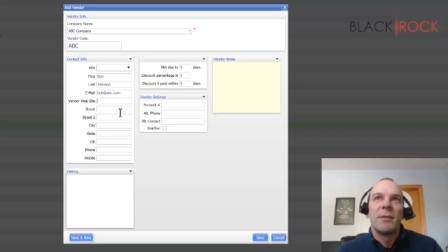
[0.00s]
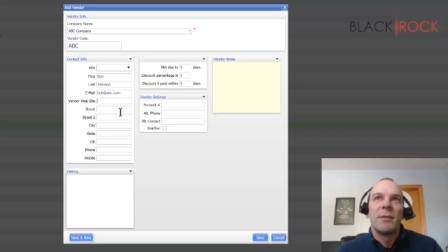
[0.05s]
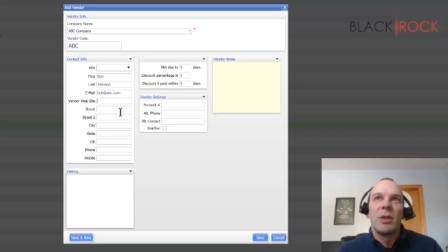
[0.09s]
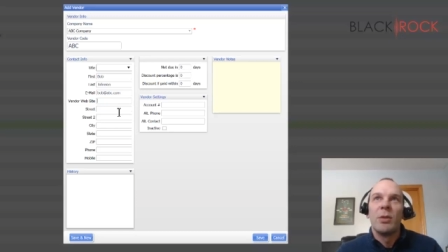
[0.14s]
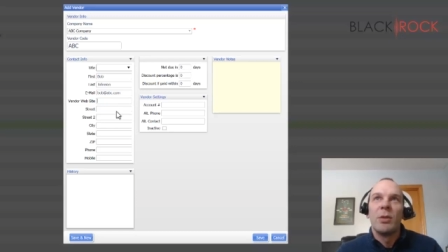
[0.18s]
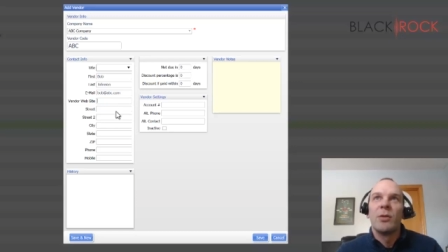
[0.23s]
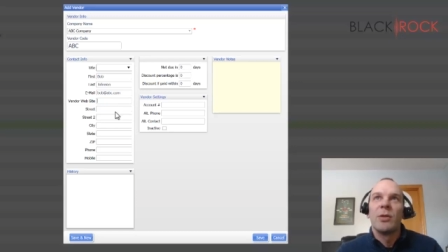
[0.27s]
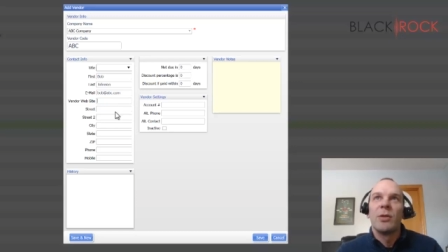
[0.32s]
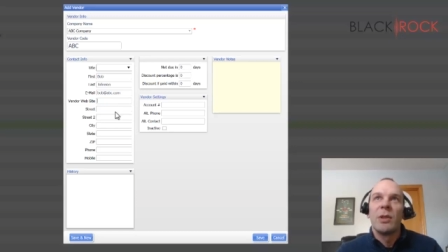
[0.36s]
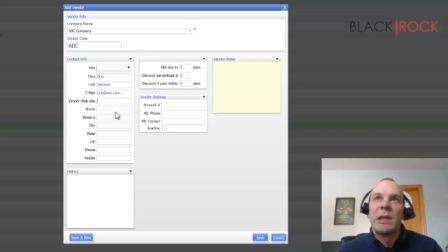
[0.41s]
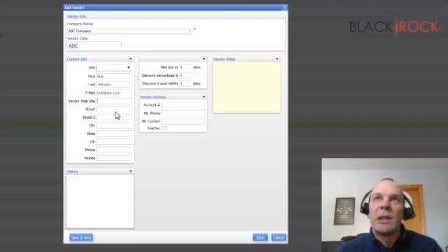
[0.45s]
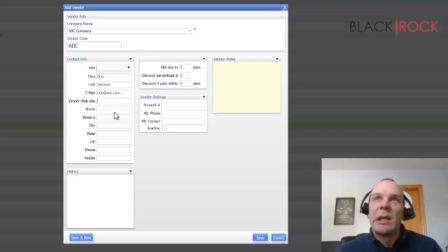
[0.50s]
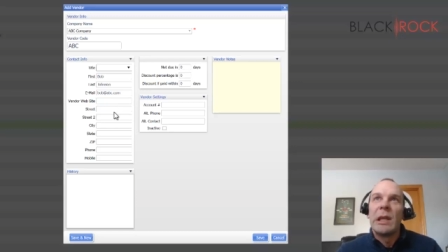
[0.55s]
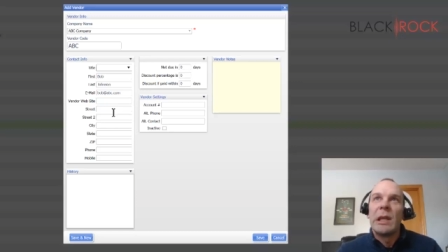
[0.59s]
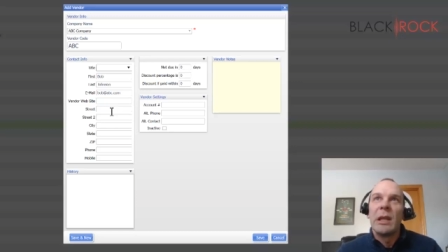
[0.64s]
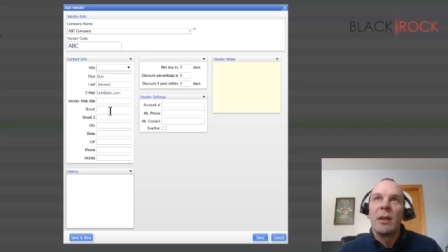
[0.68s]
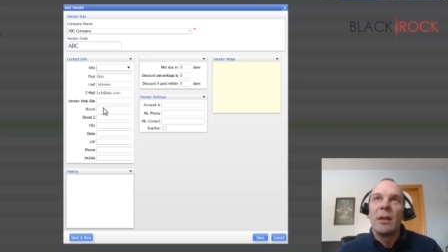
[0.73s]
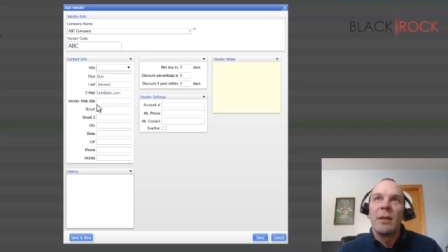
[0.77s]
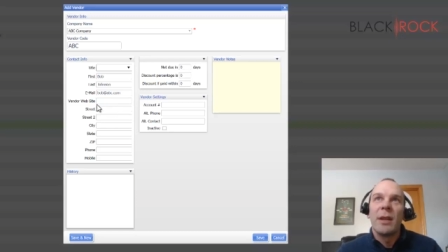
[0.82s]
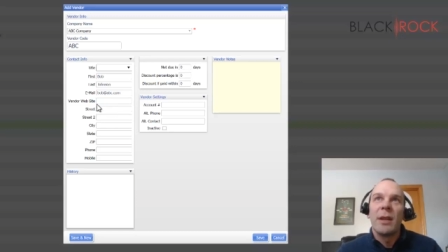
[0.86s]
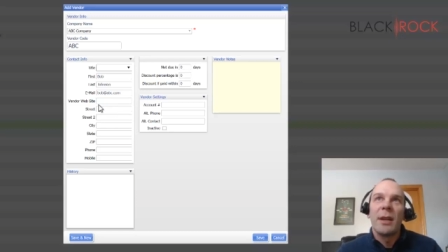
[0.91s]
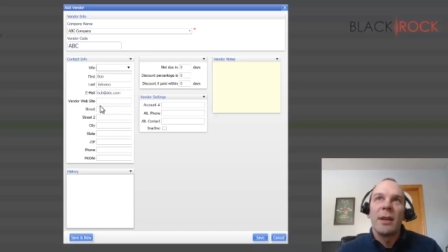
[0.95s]
usually
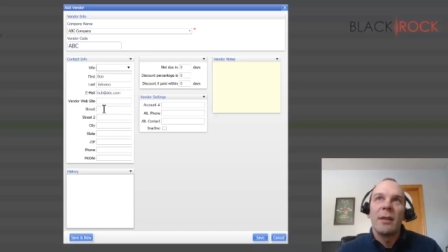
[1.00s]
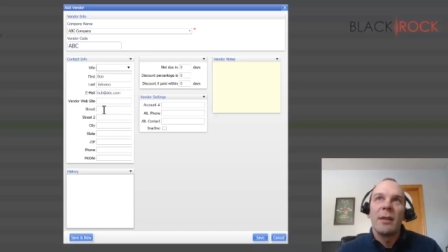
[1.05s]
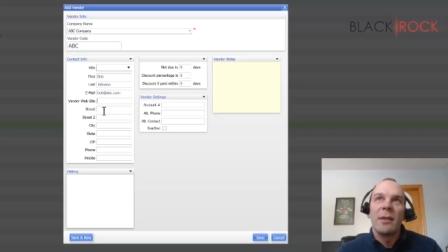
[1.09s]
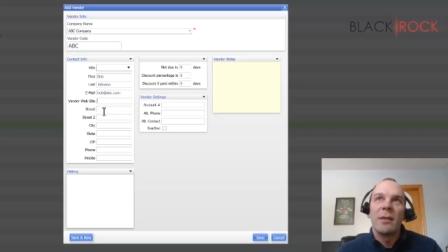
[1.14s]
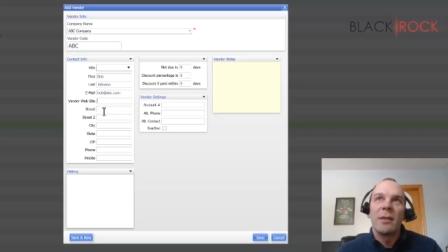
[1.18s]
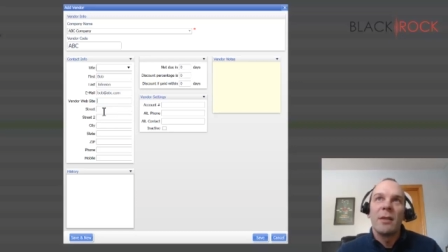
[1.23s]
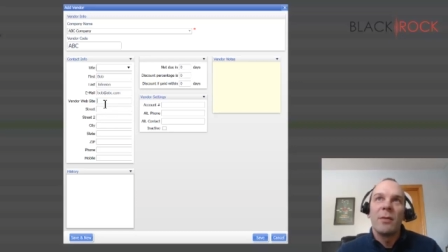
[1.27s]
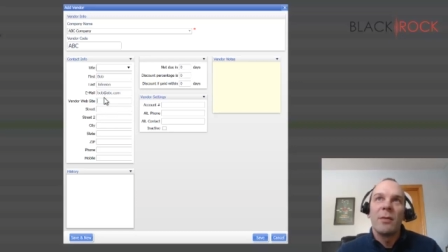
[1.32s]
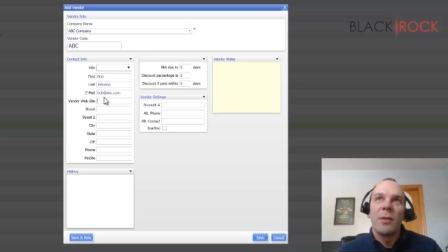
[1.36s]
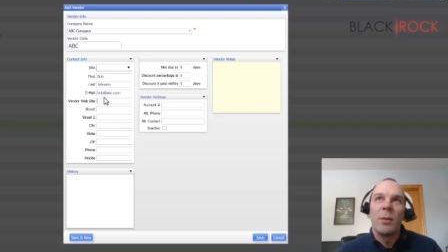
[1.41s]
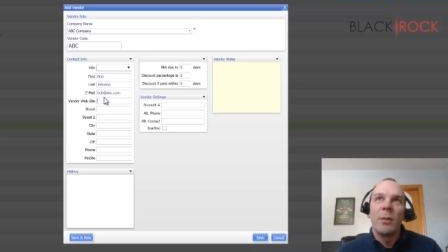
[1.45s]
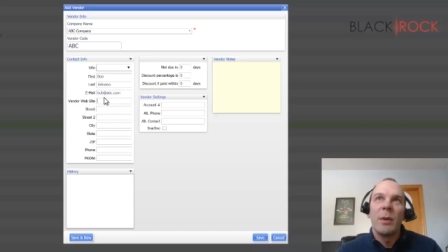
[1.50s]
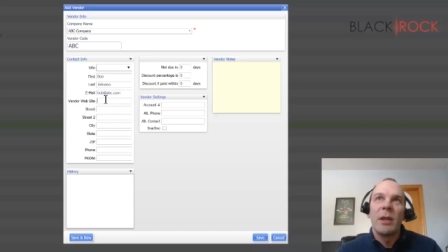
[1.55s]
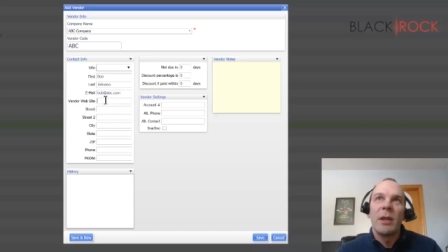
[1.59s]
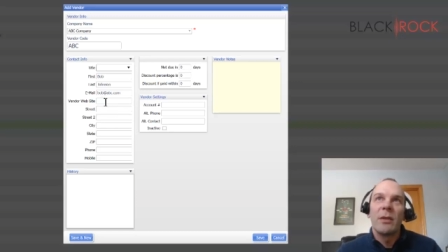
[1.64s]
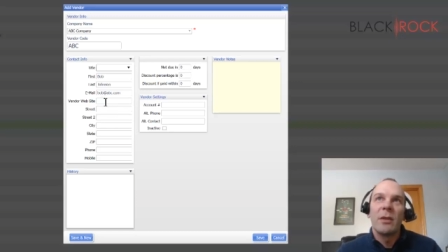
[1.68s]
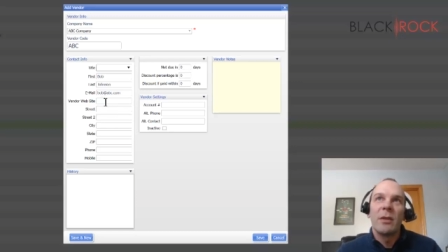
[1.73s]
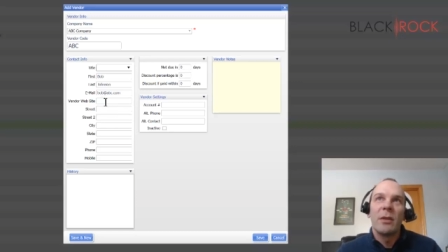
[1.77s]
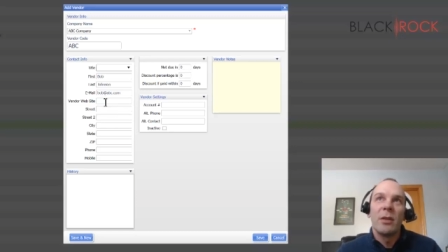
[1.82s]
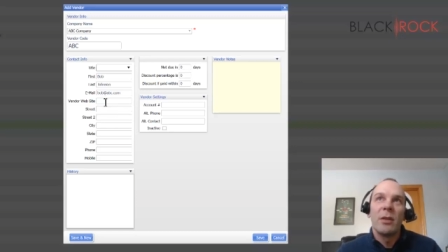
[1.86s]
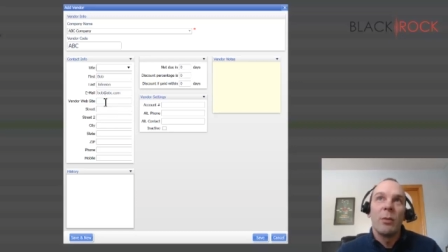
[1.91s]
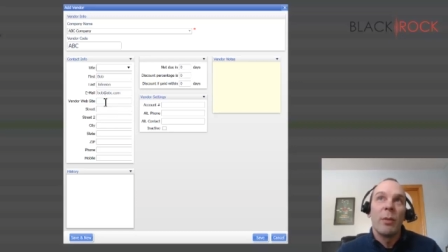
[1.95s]
need a lot of this
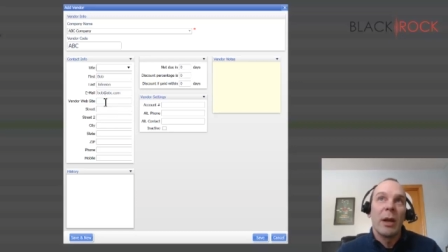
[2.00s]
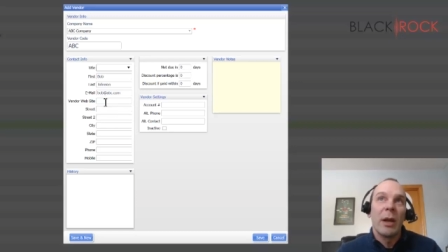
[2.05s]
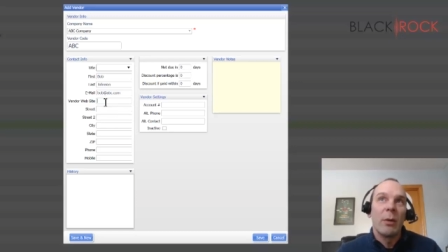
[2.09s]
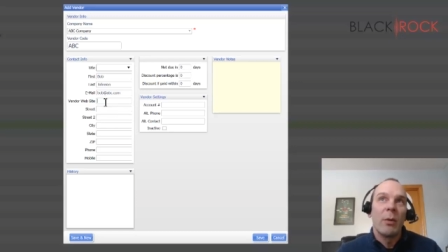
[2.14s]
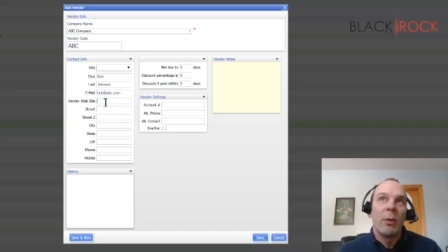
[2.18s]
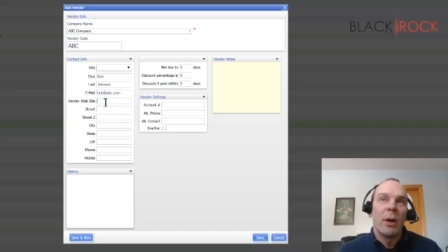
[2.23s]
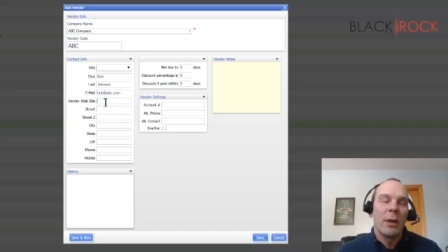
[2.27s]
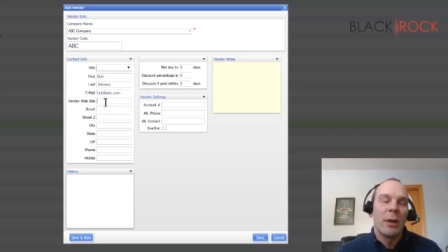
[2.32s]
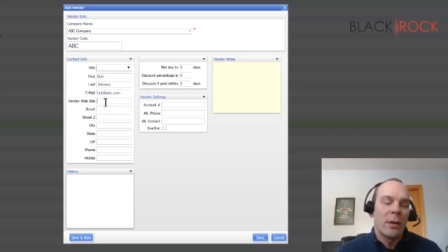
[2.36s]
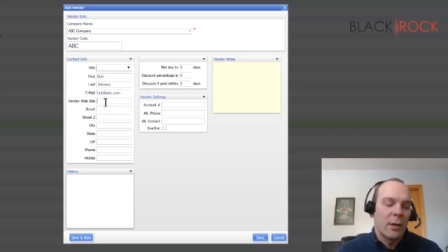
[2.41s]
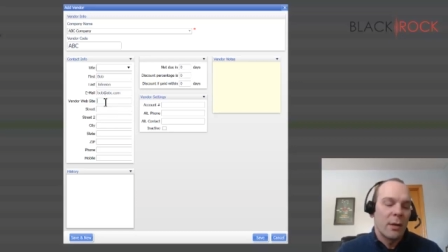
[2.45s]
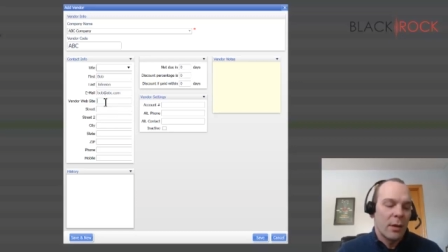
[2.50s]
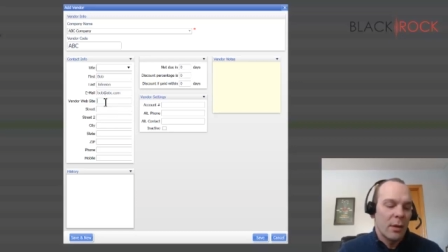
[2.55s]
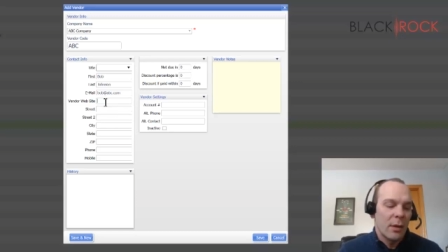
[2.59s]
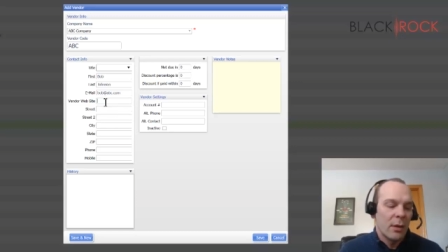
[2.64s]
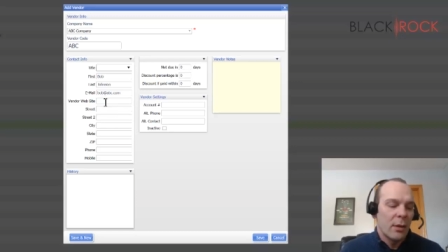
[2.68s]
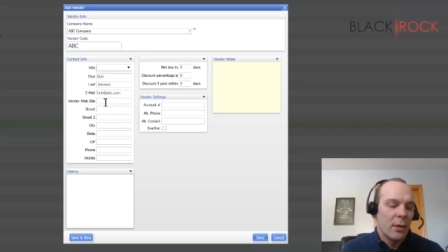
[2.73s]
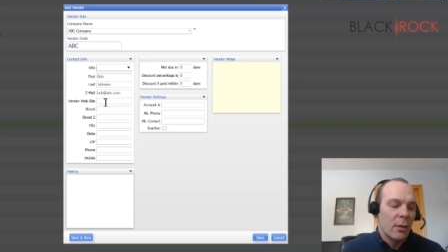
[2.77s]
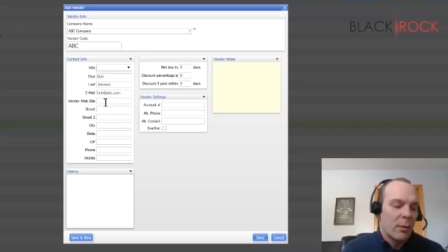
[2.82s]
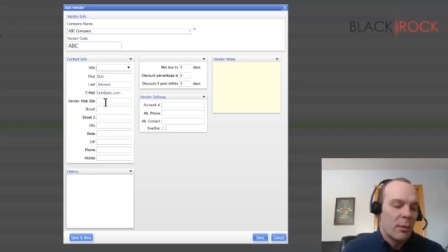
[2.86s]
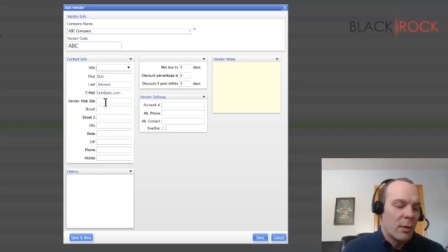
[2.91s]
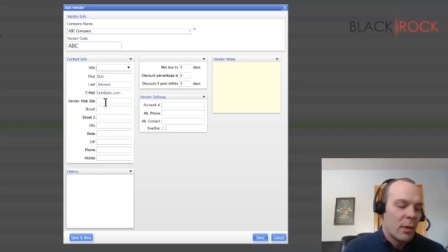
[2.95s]
information. You might want
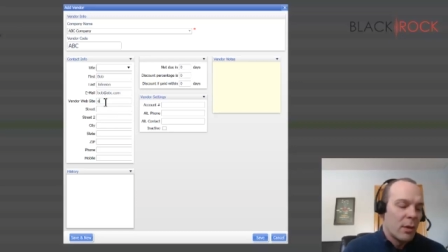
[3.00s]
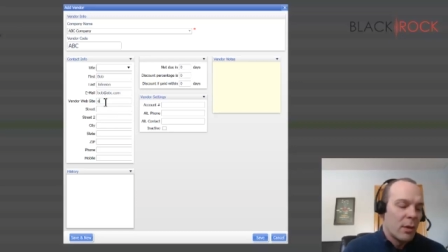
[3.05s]
their,